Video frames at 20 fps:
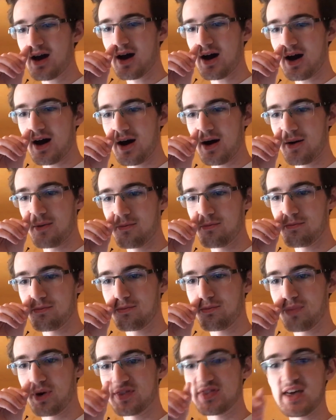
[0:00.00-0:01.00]

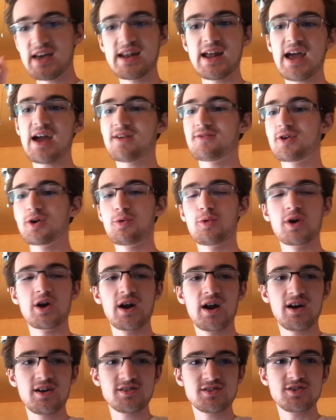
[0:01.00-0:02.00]
But then
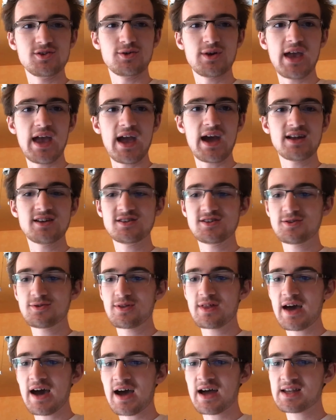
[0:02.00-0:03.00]
everywhere else you can do
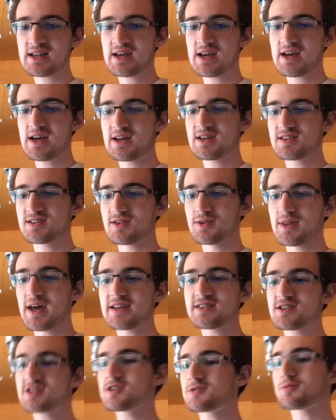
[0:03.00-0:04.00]
that. So
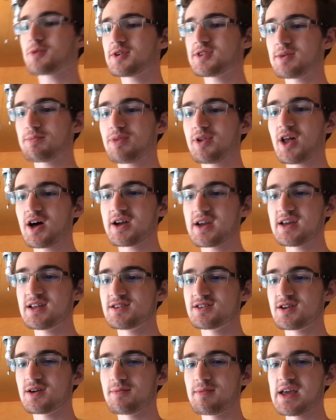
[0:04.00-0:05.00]
that's just what the
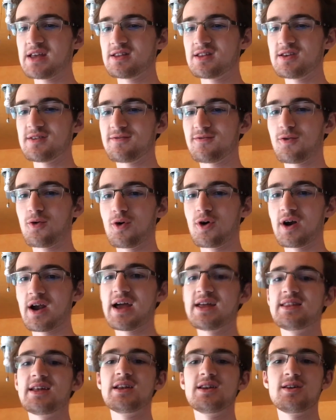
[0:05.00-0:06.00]
plugins are mainly for.
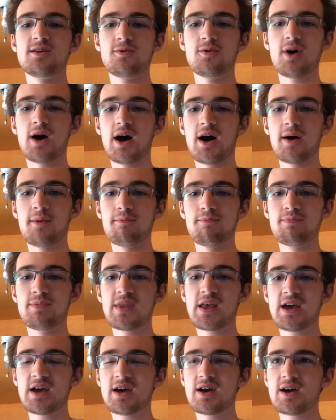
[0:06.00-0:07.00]
And then
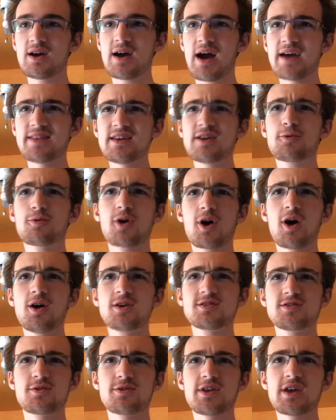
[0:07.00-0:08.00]
I think we're
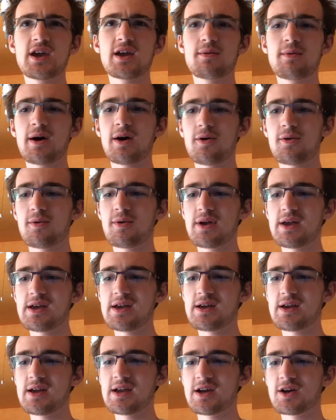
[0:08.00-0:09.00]
also thinking about
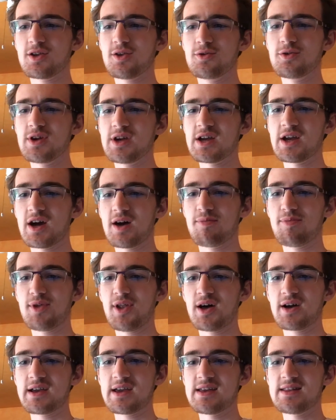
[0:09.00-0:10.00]
including a
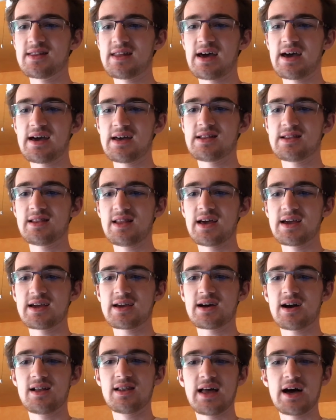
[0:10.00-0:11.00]
plugin that
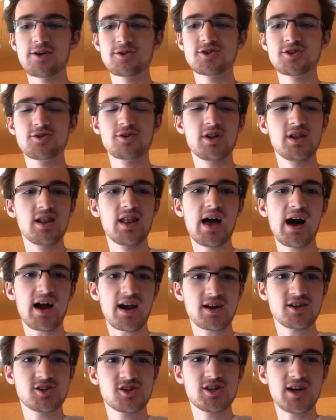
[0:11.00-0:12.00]
allows you to
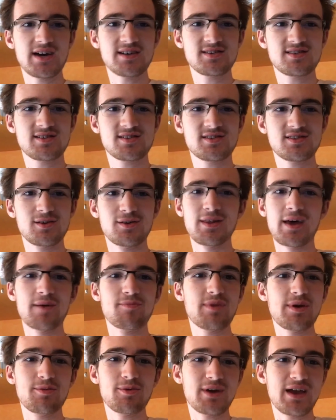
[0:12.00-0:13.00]
lock chests so
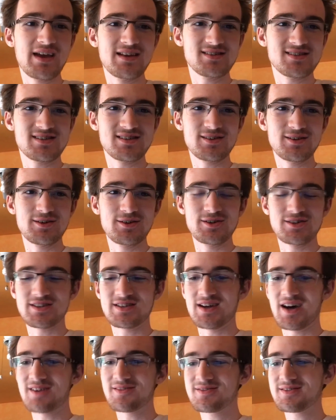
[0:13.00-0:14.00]
that people can't steal your
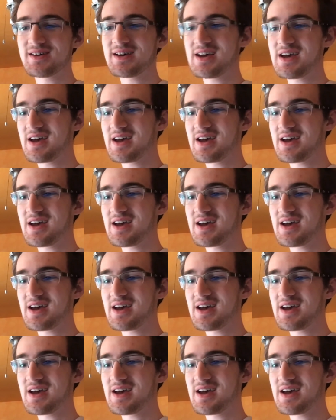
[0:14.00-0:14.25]
stuff.